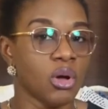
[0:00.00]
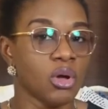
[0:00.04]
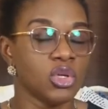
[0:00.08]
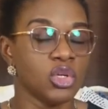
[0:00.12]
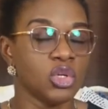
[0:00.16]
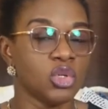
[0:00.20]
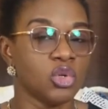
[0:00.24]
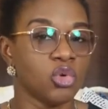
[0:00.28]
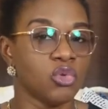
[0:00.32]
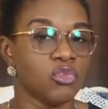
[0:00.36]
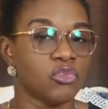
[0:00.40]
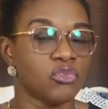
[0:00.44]

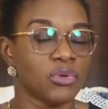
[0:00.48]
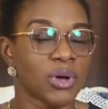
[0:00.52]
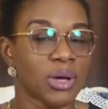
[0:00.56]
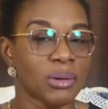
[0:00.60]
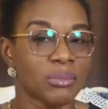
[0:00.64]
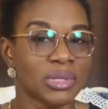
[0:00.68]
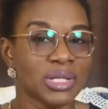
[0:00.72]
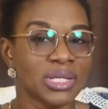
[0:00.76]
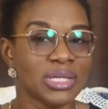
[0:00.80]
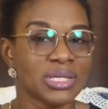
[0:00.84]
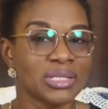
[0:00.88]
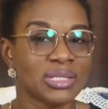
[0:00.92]
you know,
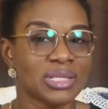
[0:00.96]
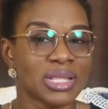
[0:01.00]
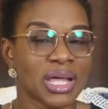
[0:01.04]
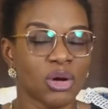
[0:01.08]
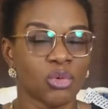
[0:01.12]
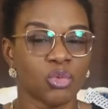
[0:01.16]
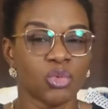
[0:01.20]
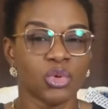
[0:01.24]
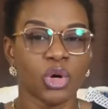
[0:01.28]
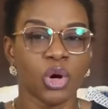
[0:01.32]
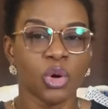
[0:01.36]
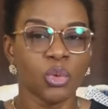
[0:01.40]
family, that
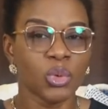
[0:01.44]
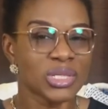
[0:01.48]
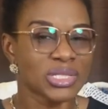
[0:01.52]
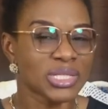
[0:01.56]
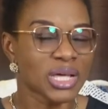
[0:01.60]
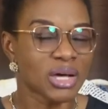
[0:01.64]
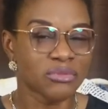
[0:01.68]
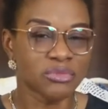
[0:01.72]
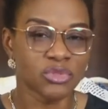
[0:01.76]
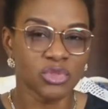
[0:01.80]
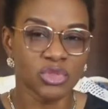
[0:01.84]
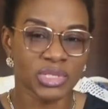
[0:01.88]
we always
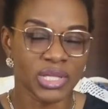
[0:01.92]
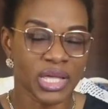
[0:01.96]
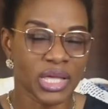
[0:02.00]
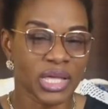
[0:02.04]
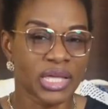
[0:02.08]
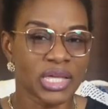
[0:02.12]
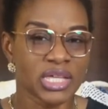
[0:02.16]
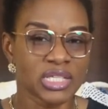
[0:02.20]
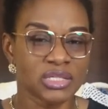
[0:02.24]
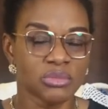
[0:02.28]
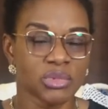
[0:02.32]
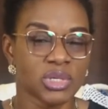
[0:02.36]
have those
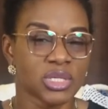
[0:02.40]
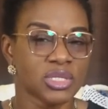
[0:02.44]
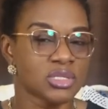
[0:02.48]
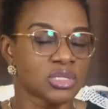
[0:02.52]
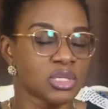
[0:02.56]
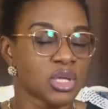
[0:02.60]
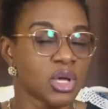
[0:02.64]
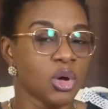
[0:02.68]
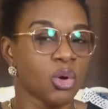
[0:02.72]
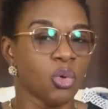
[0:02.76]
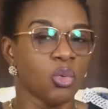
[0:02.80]
engagements.